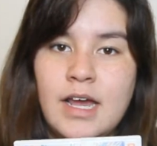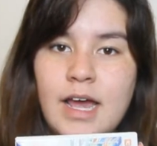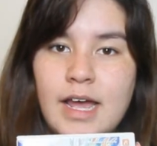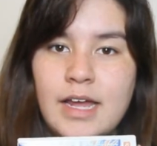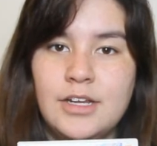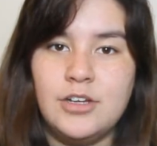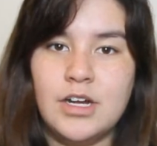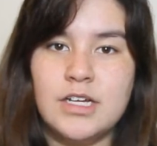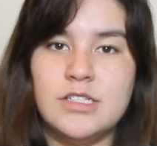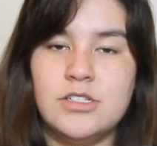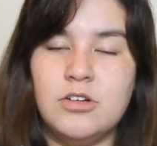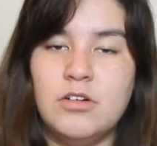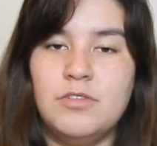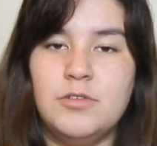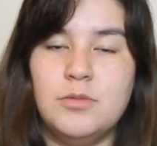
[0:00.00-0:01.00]
and you guys
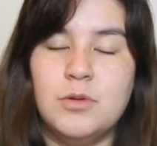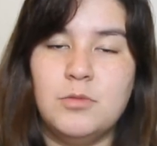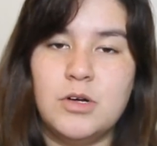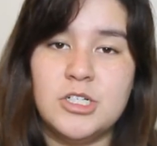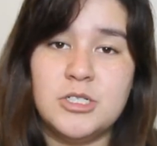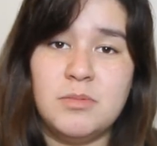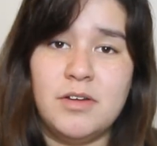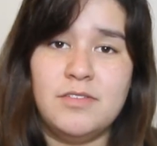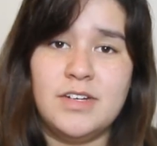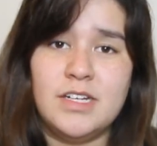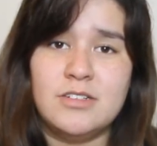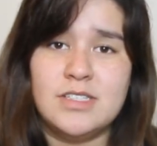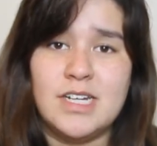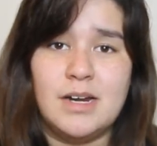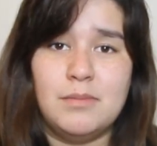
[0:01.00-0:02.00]
know if you've been watching my
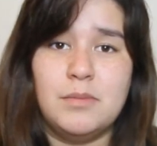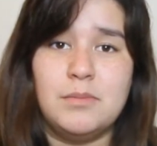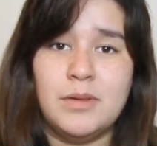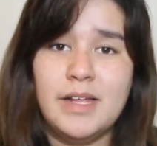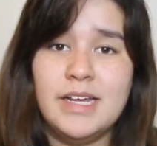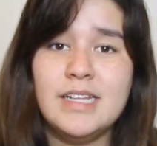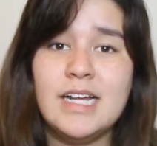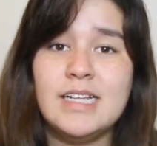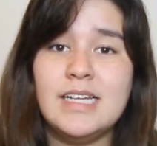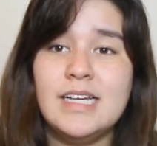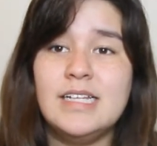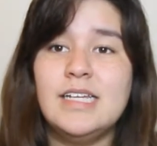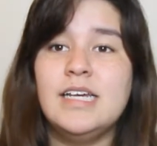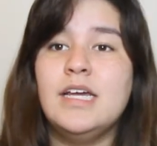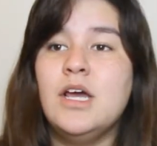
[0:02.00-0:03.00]
videos that I've been playing that
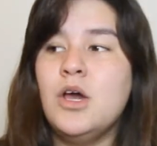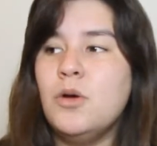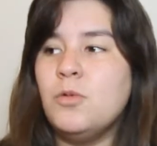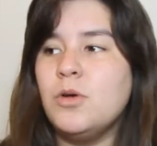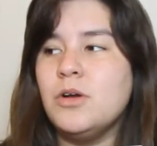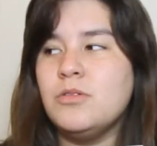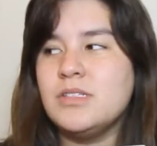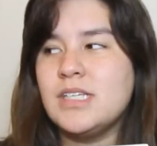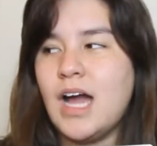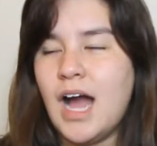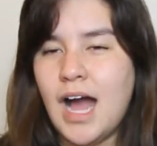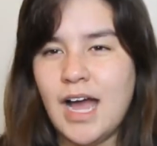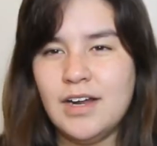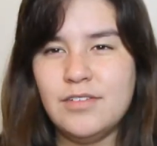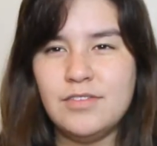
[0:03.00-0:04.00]
lately, where it was
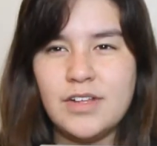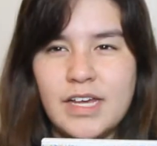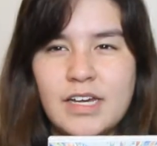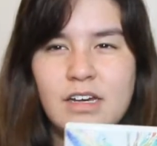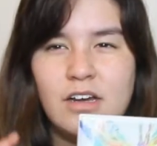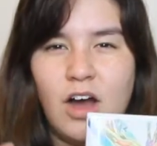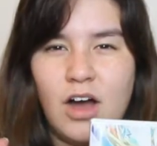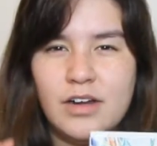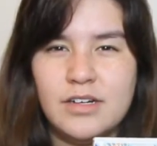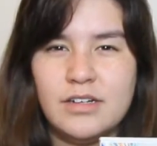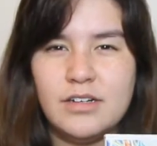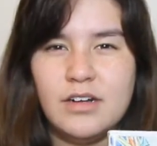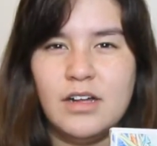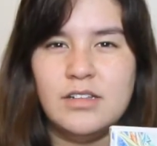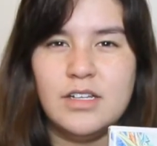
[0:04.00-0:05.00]
kind of like
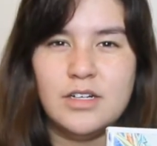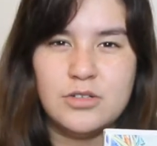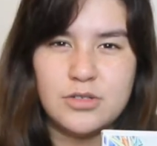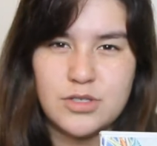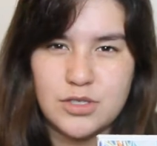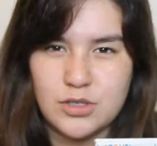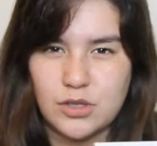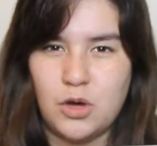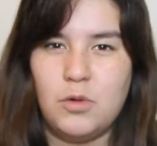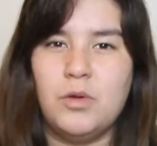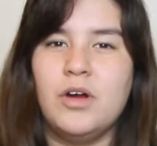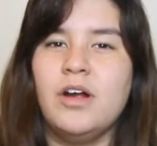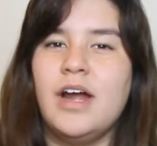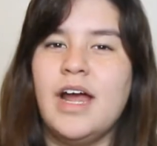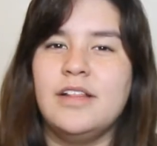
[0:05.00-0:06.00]
gotten a little
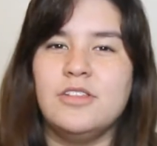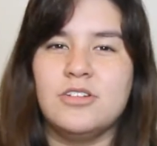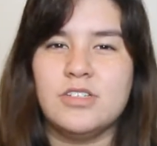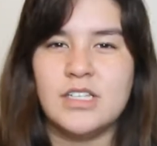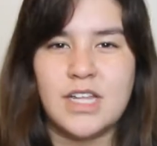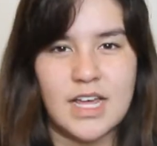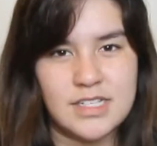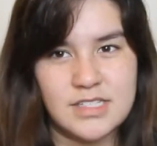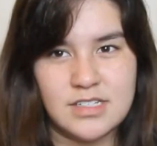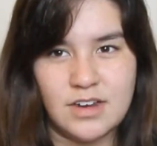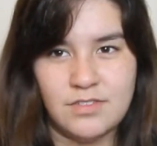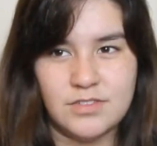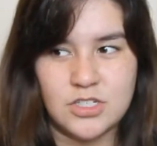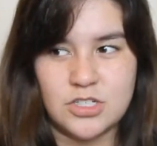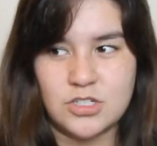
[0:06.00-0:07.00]
slower and there's less
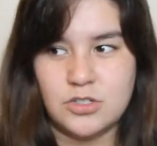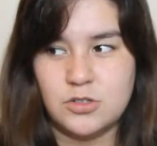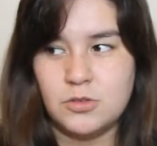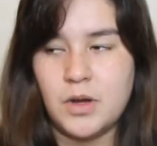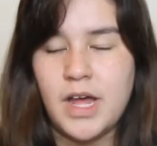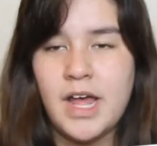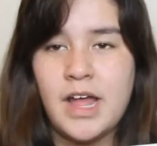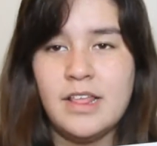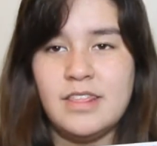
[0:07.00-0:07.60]
stuff to do.